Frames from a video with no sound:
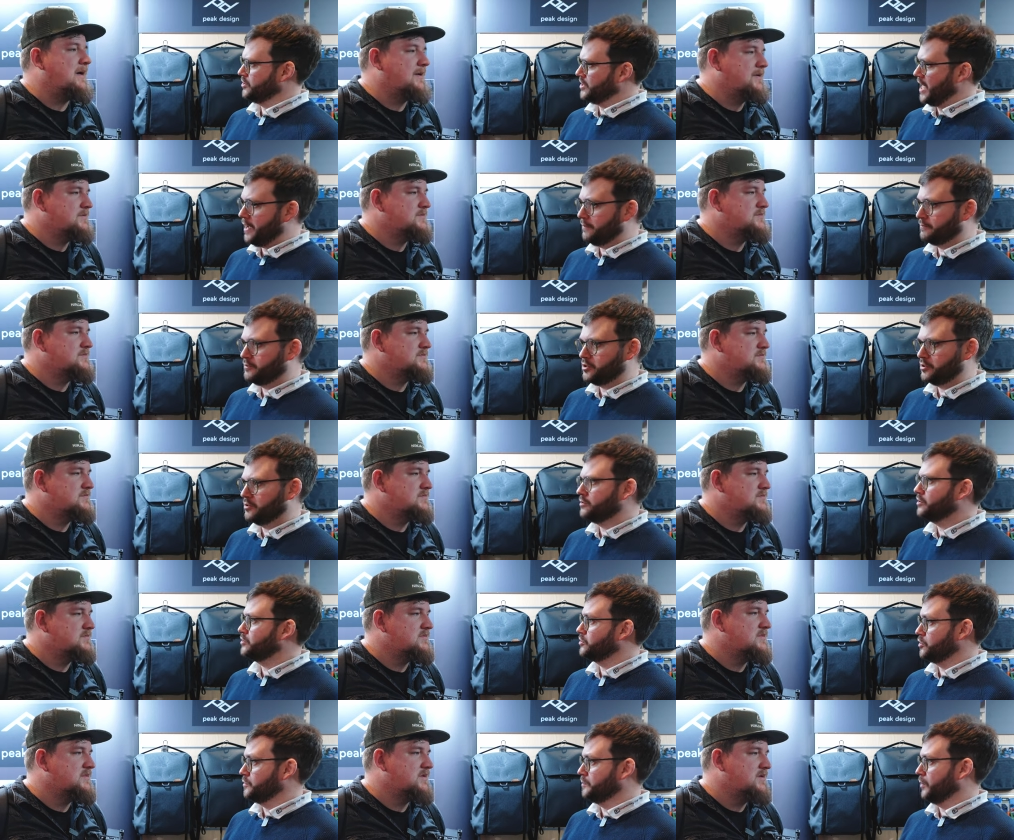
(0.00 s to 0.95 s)
Speaker 1: it's f2 to
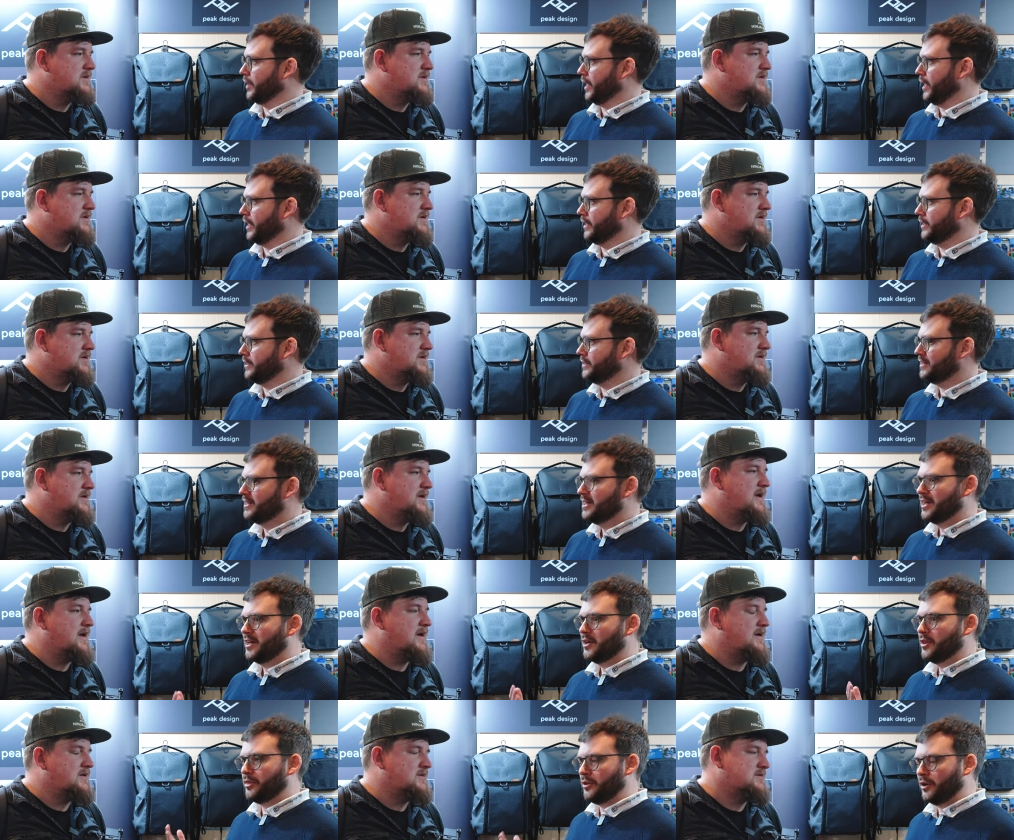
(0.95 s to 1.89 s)
2.8
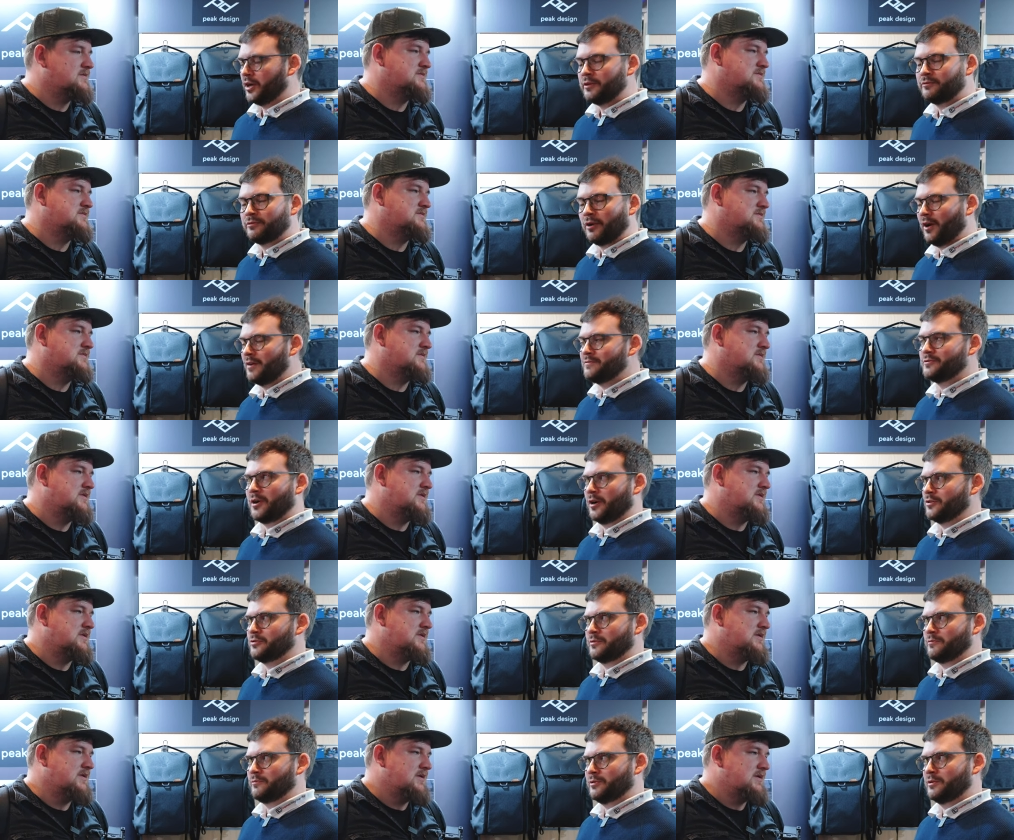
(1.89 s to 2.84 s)
yeah. 35 to
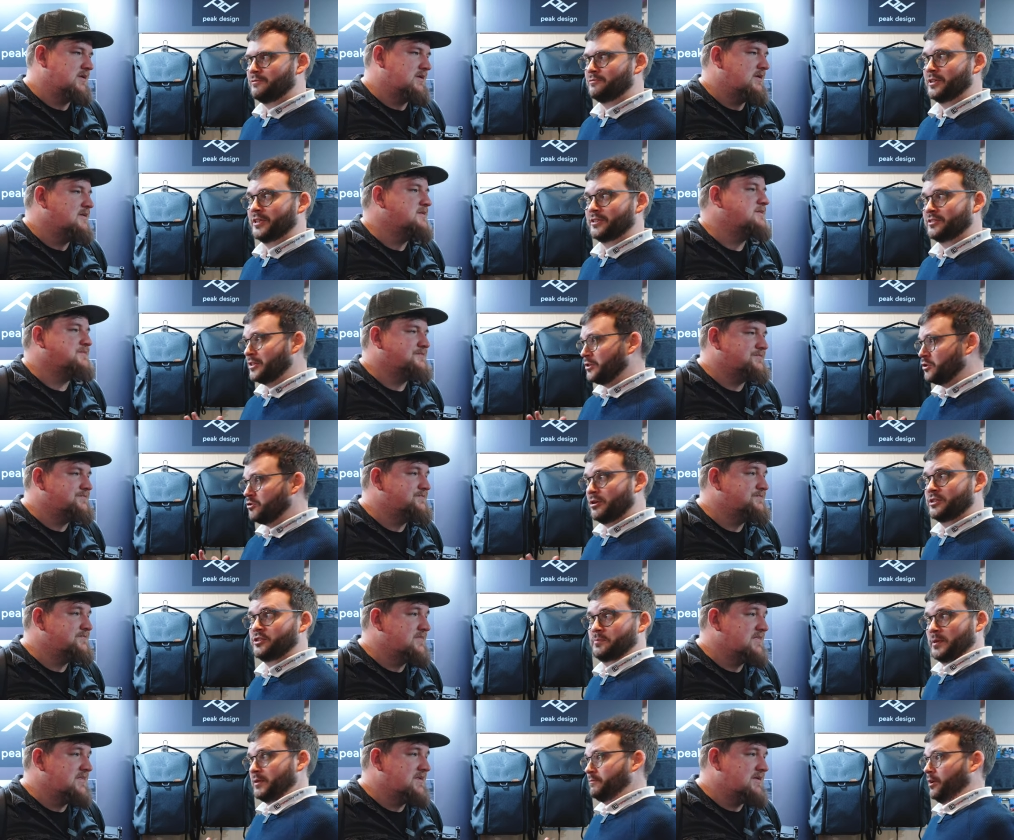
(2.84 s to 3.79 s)
150 it's
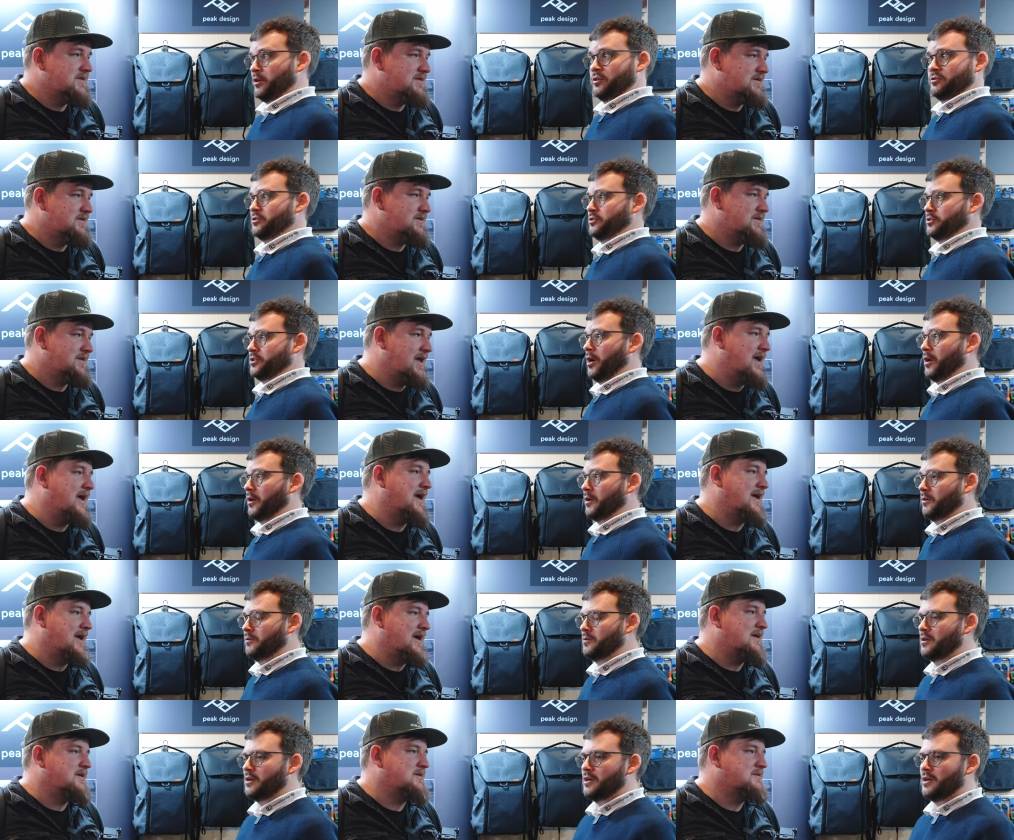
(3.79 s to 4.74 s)
incredibly versatile
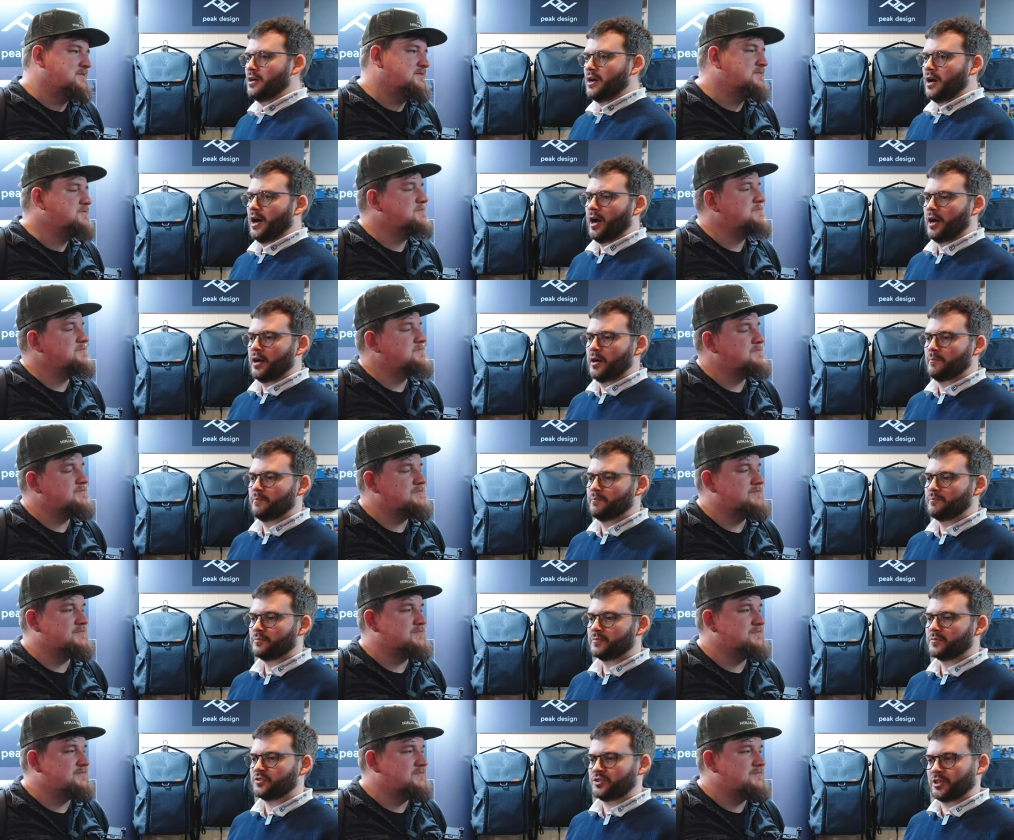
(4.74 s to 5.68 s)
um,
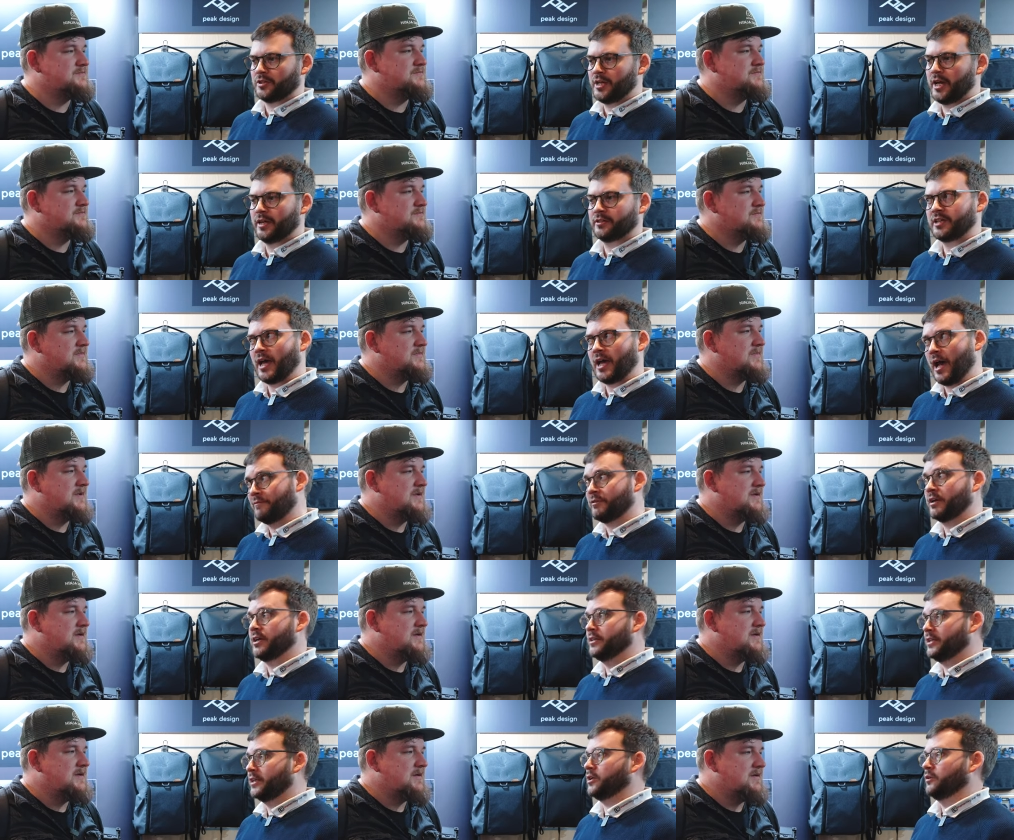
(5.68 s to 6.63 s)
so yeah to have it
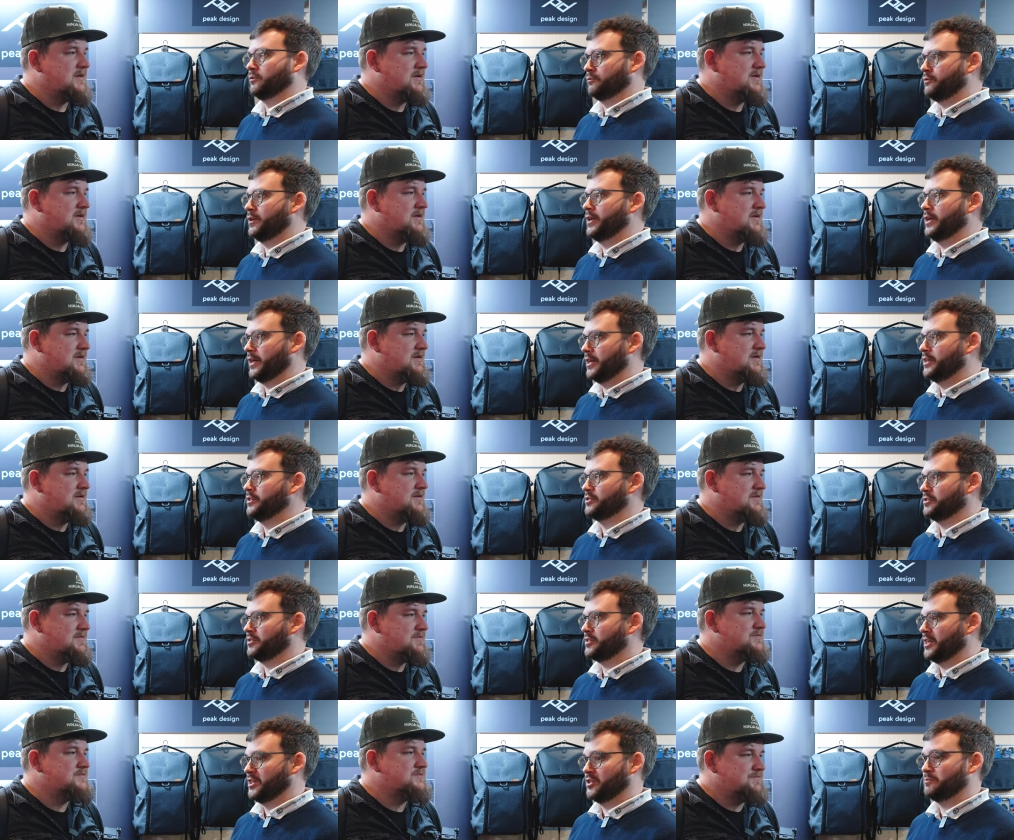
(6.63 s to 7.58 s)
in nikon fit is
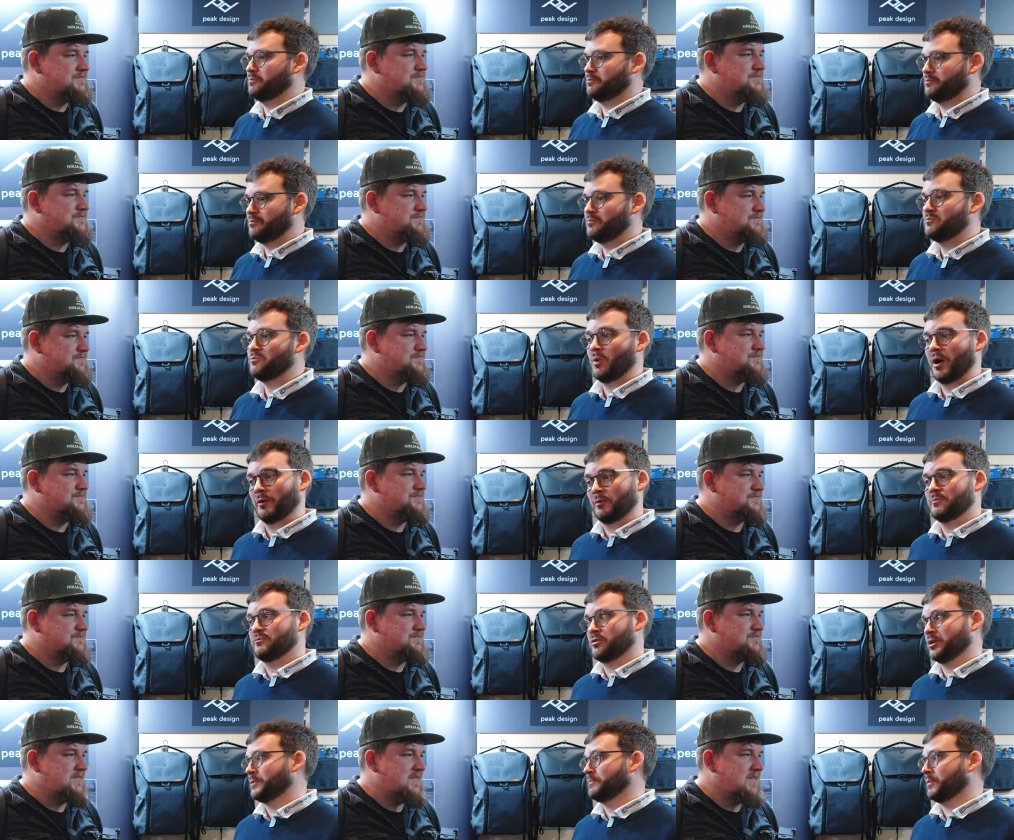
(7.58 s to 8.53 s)
is well, we're
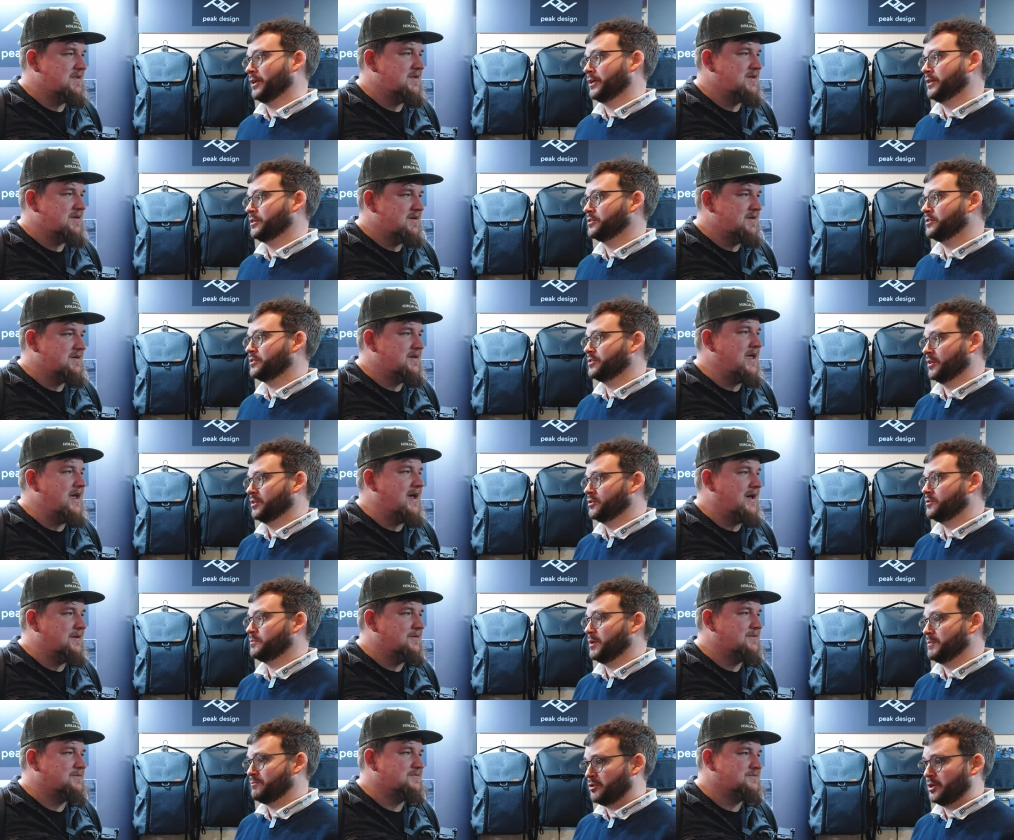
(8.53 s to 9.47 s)
pretty pleased. Yeah. It's
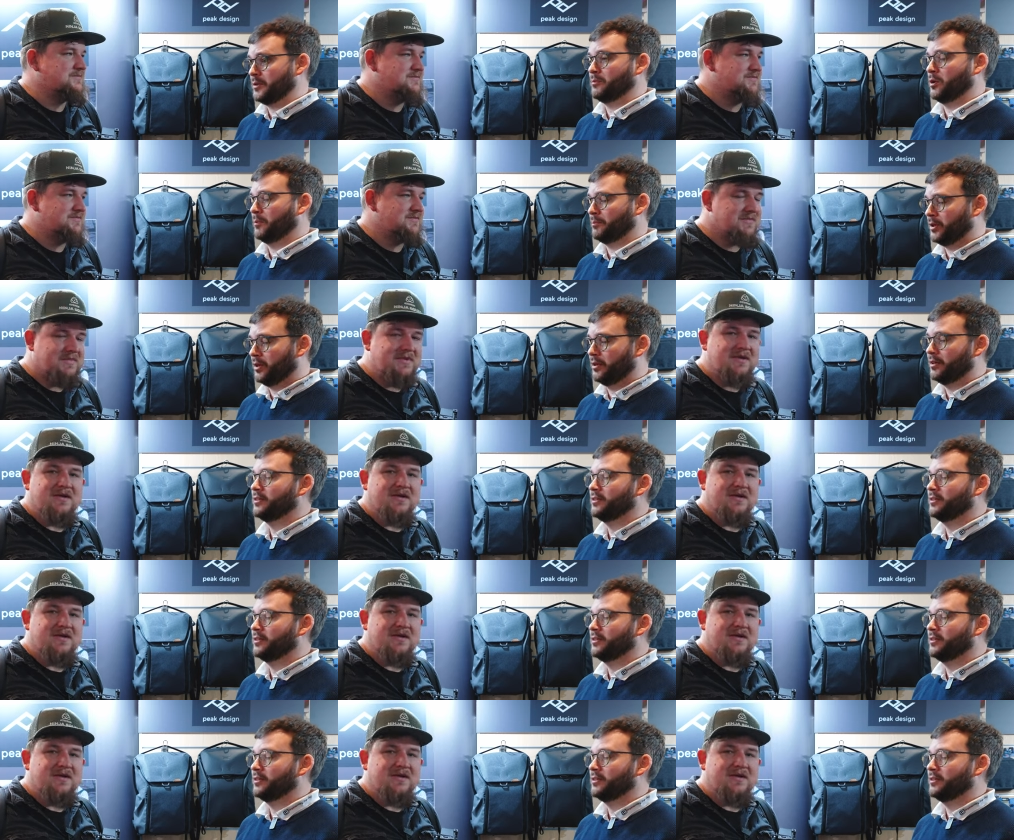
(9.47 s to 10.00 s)
been pretty popular.